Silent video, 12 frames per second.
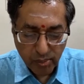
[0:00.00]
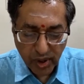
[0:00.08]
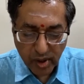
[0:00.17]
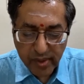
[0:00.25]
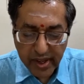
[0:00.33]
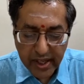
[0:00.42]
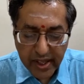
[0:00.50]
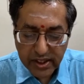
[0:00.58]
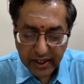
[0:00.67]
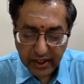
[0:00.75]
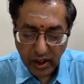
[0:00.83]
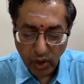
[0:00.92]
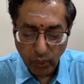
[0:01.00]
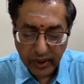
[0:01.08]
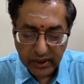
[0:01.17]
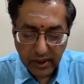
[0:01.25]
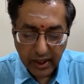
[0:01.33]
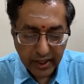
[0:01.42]
permeating
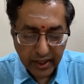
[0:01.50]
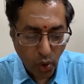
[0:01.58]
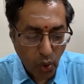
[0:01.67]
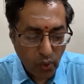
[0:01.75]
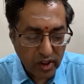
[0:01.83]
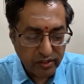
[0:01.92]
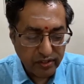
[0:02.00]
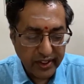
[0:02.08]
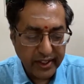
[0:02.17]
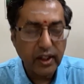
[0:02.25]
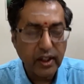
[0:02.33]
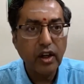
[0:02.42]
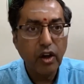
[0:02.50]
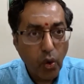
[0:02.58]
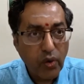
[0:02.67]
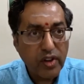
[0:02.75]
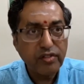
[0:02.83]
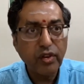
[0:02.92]
with an
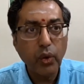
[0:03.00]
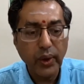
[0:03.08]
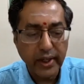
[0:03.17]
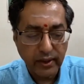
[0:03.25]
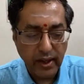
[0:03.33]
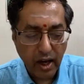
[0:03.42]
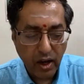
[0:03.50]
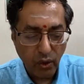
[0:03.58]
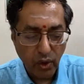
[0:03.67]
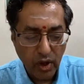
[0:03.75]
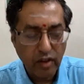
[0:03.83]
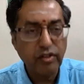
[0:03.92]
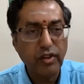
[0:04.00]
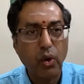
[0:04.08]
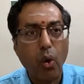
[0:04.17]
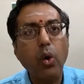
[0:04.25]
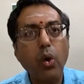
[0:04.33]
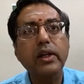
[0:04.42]
overflowing love for
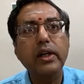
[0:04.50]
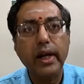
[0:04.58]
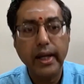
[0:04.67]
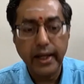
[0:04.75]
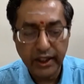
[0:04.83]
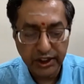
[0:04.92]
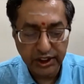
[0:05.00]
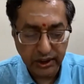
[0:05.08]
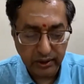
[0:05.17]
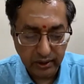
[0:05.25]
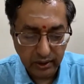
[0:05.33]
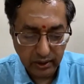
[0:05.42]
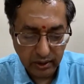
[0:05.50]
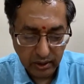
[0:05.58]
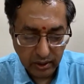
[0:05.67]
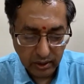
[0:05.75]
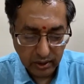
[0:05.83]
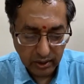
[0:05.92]
all creation,
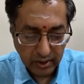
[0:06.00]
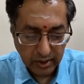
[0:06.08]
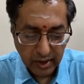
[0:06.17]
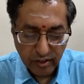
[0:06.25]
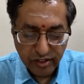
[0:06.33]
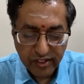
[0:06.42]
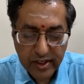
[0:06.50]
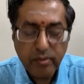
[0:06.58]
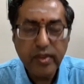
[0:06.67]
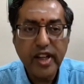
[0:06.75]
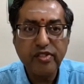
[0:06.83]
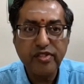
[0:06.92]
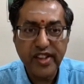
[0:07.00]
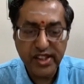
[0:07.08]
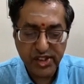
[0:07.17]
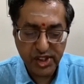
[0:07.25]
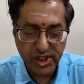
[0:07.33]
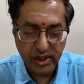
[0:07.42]
firmly
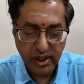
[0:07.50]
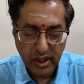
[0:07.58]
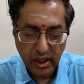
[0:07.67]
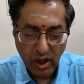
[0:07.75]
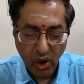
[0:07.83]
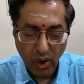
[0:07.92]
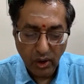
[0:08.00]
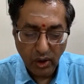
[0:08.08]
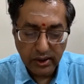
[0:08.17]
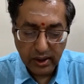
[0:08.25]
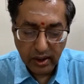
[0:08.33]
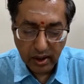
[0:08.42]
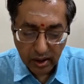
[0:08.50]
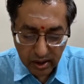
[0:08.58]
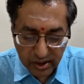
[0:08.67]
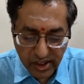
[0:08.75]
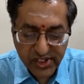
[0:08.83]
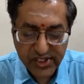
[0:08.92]
fixed on
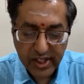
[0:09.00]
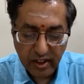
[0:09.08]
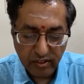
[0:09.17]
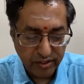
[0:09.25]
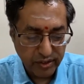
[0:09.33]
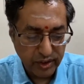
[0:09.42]
the self,